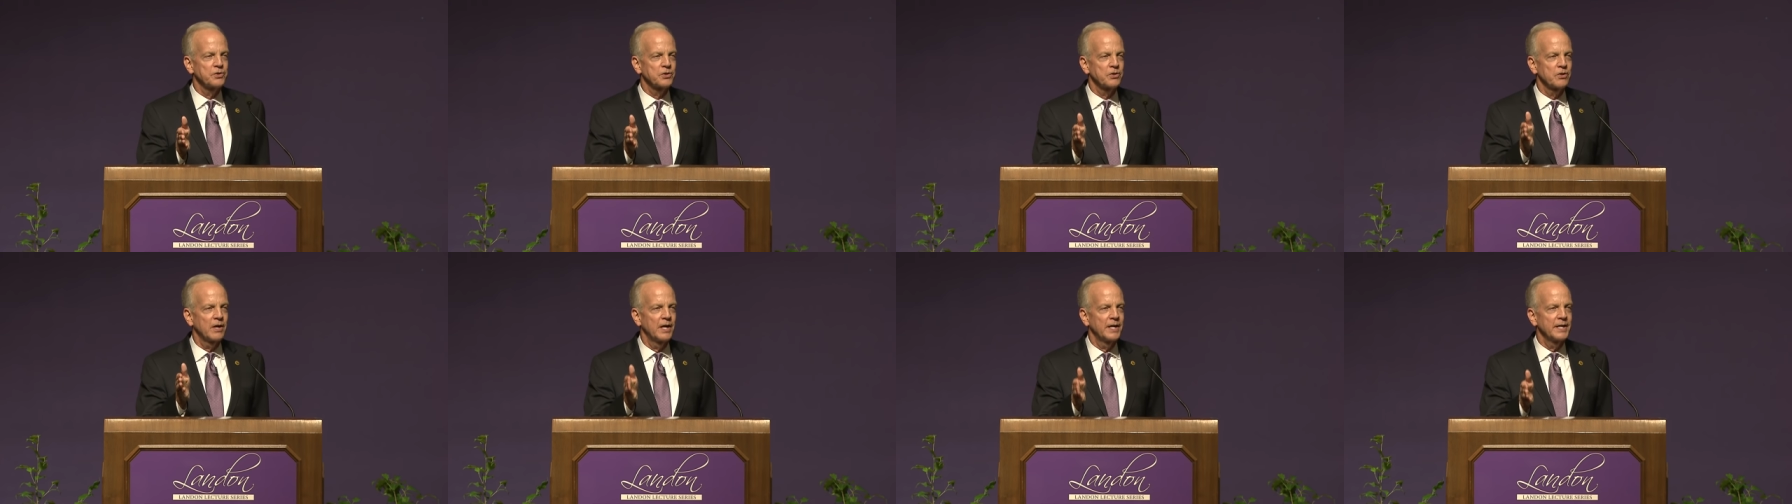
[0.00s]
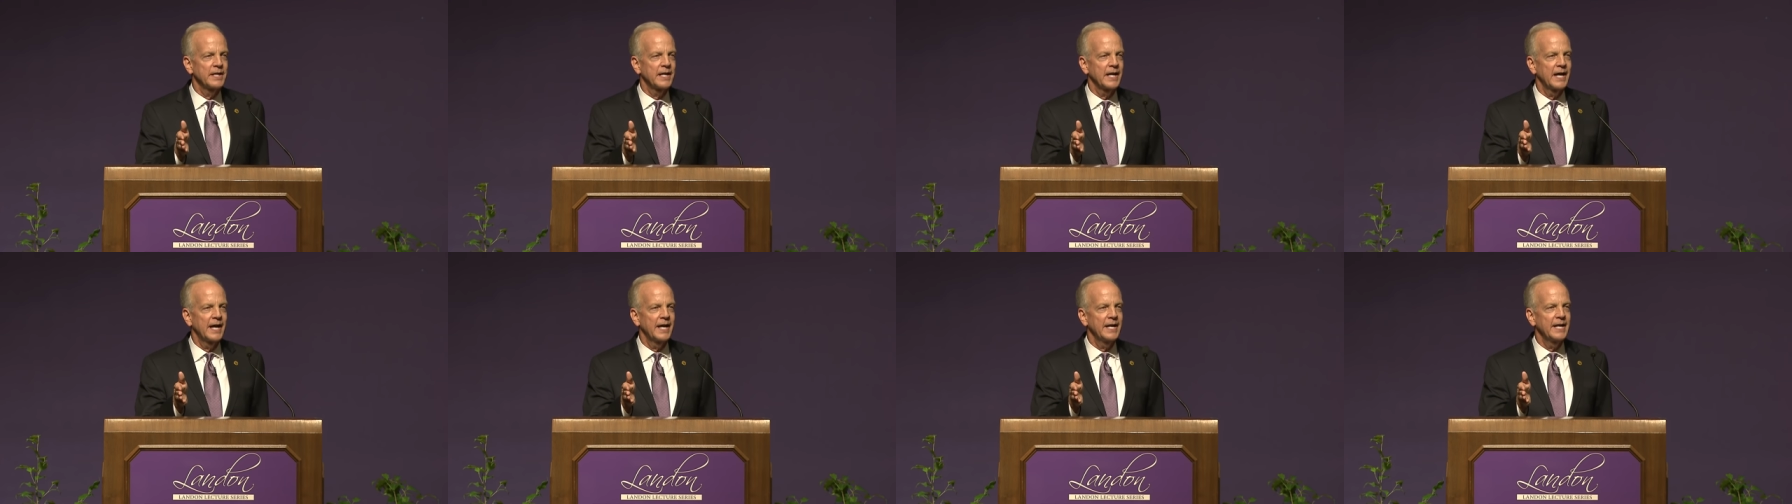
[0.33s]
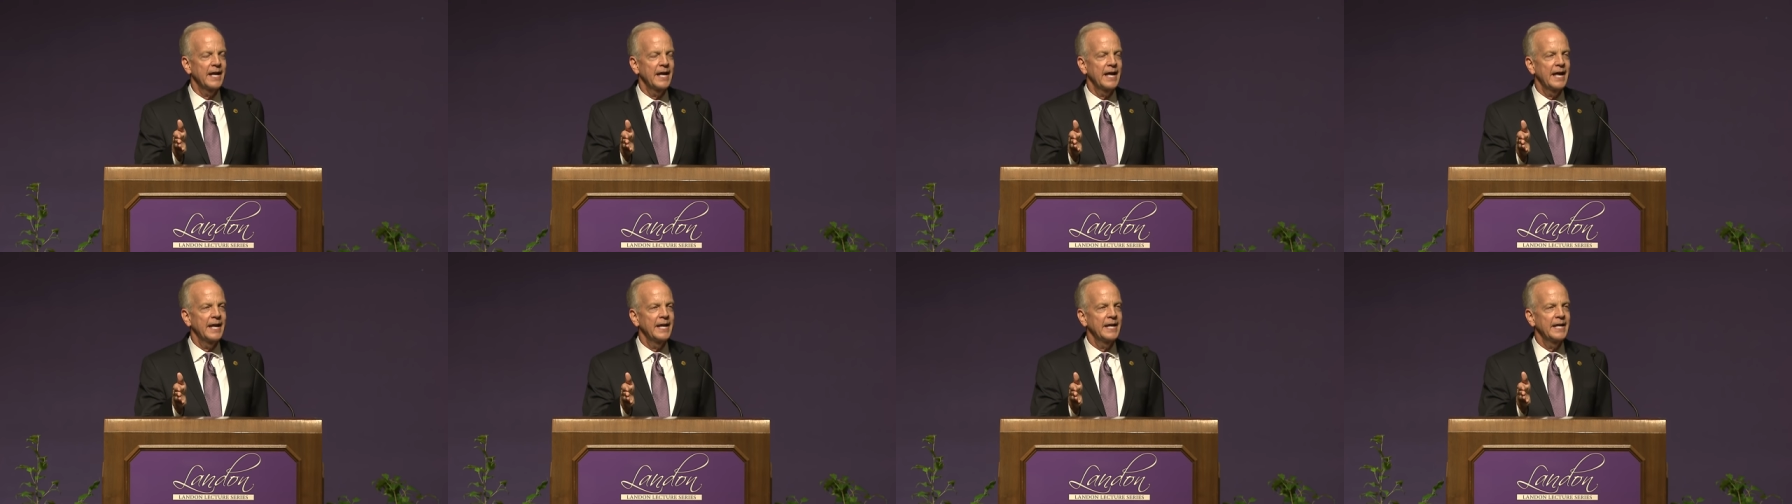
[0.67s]
Cronkite,
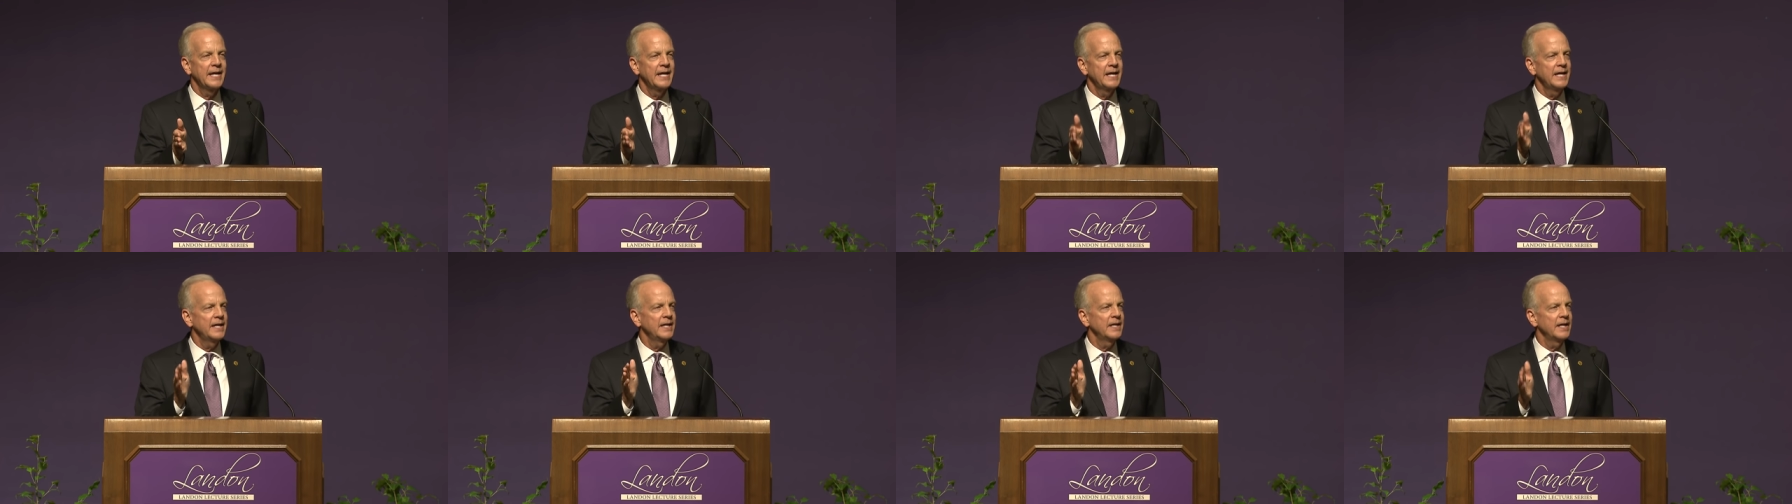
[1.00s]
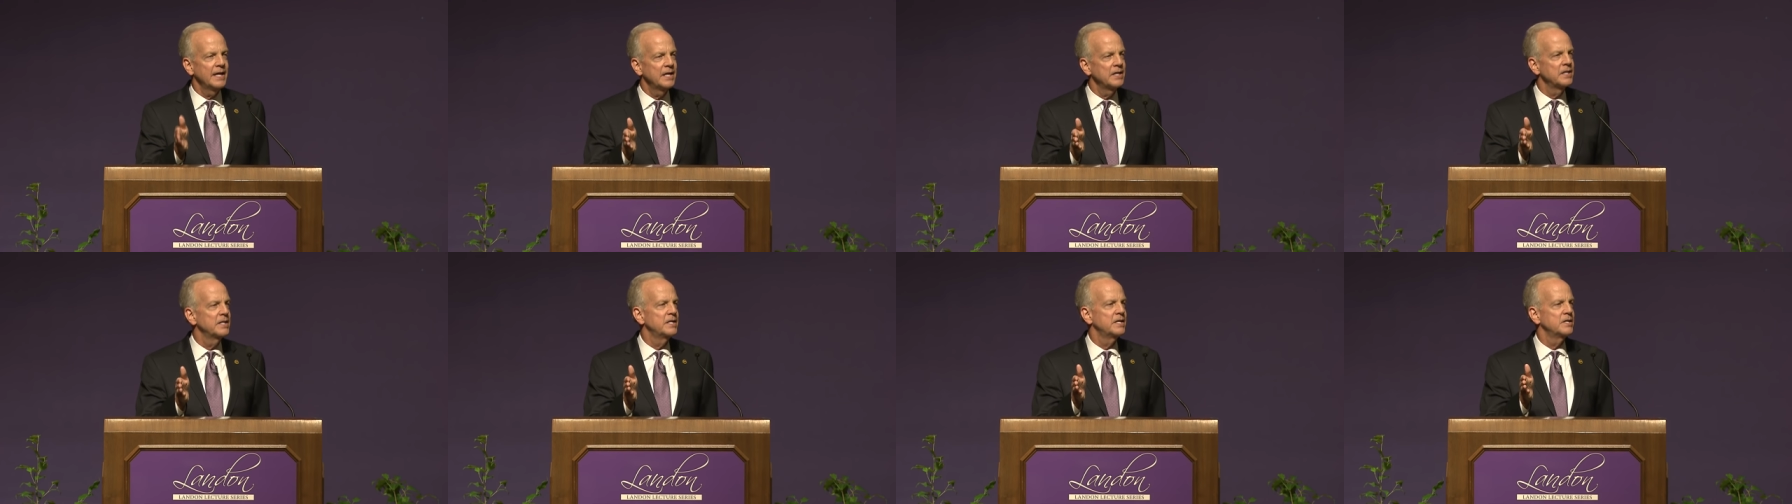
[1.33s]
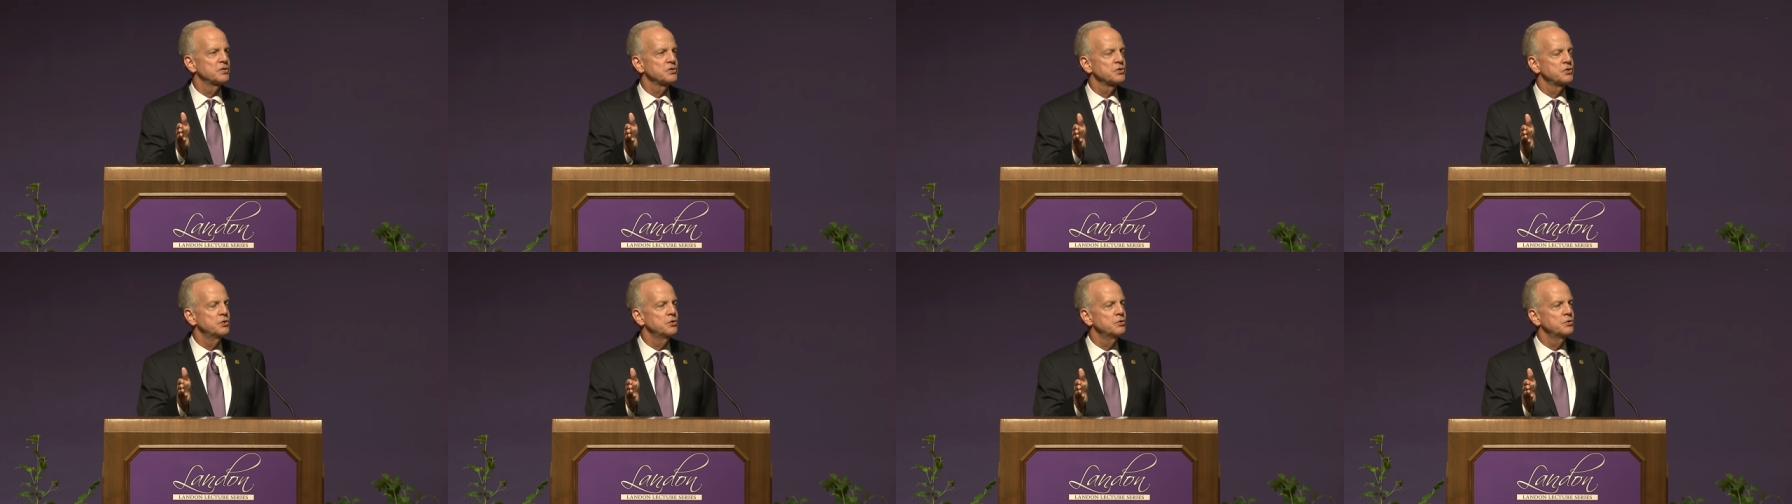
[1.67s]
and he ended
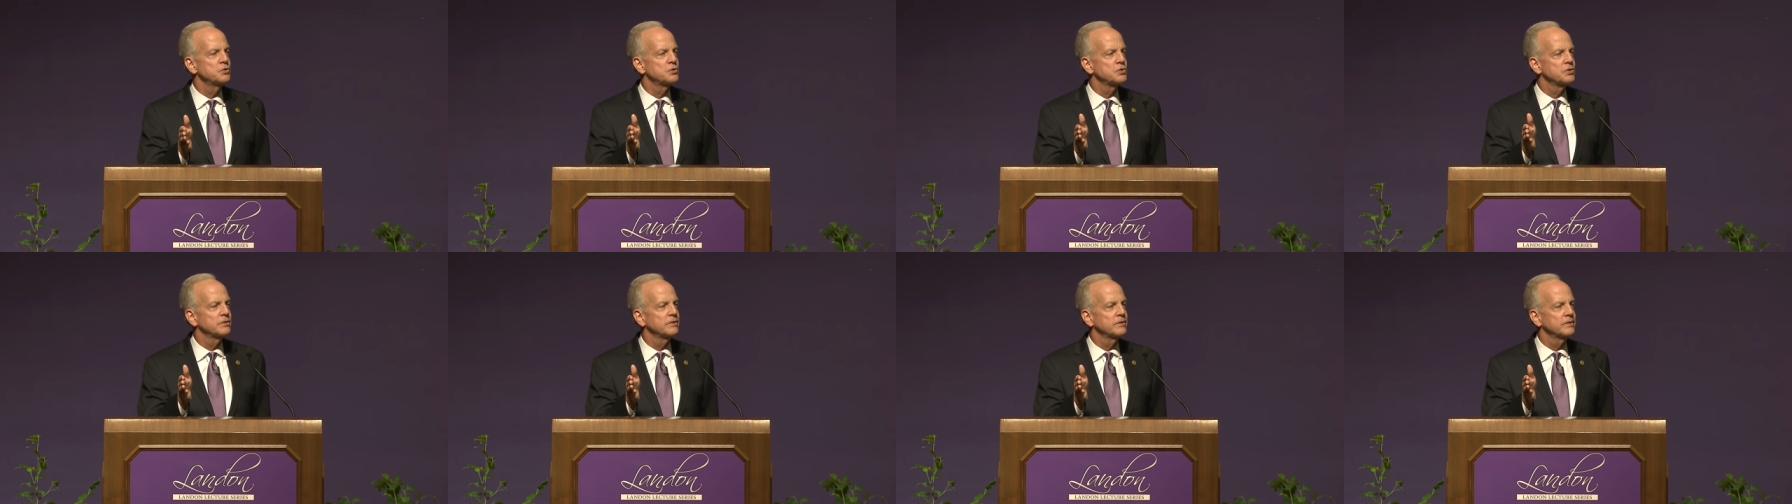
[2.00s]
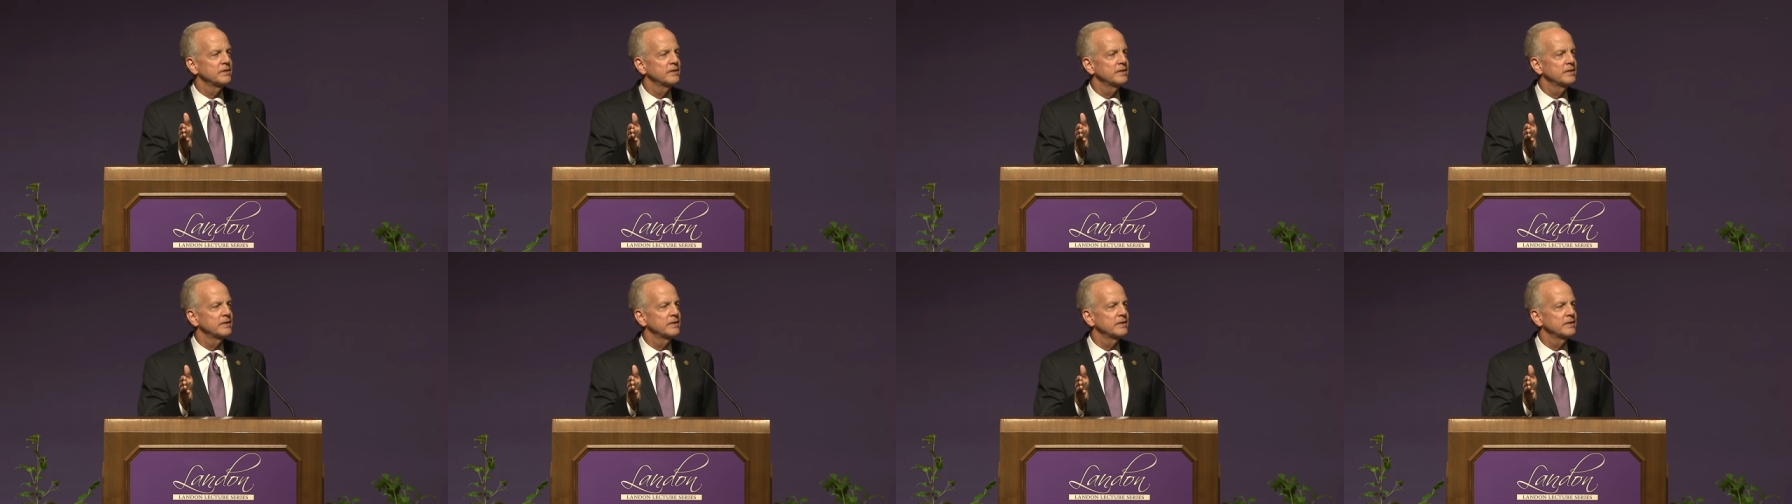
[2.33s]
his news